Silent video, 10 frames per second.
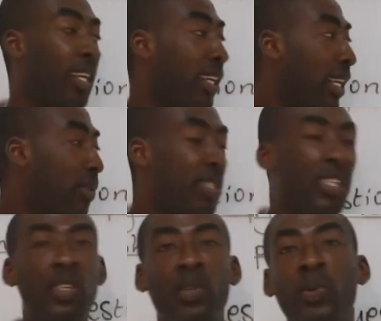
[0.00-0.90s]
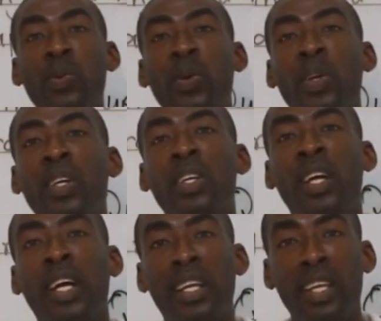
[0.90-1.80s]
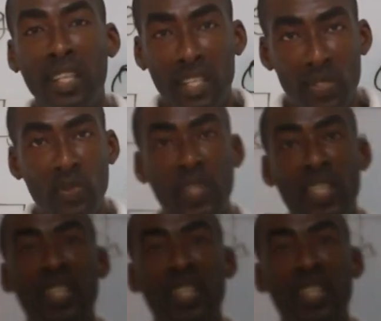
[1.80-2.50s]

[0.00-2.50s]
and I'll see you again next week.